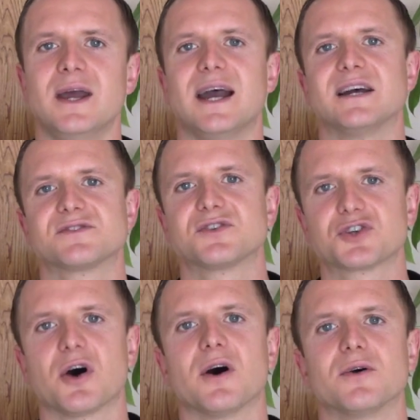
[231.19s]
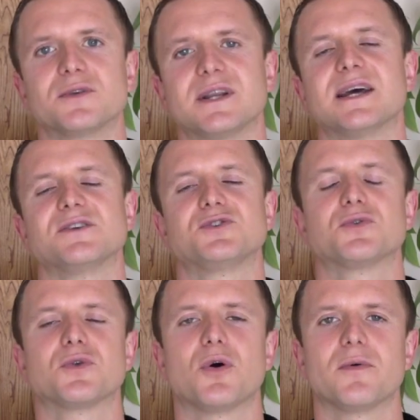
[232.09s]
as a child and as you're
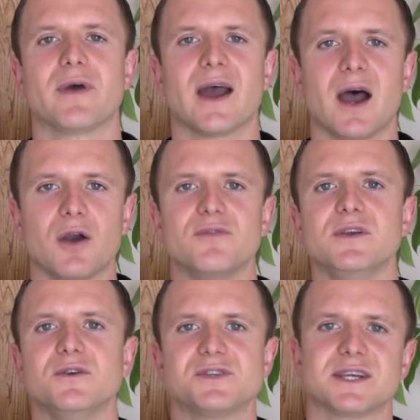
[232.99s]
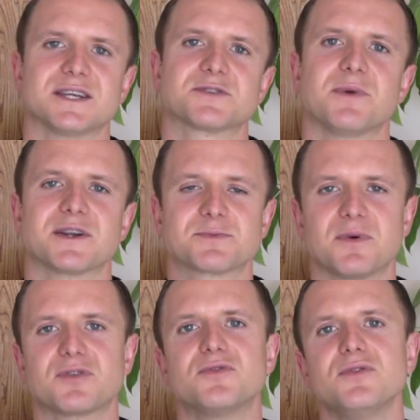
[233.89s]
not overusing it as much,
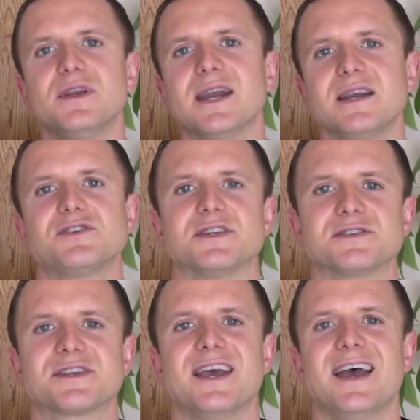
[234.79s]
but through the ages